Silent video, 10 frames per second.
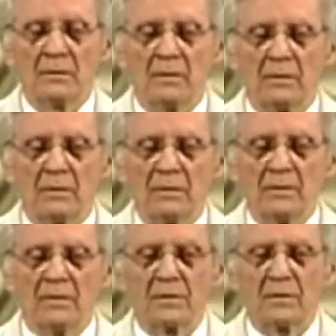
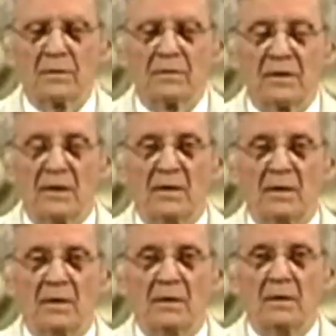This
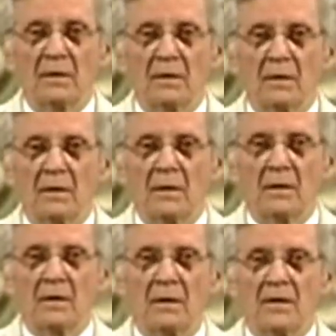thing
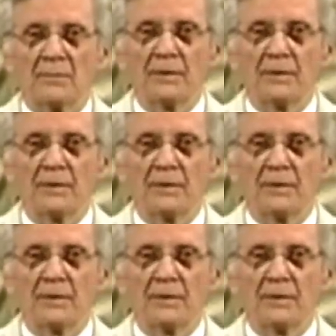has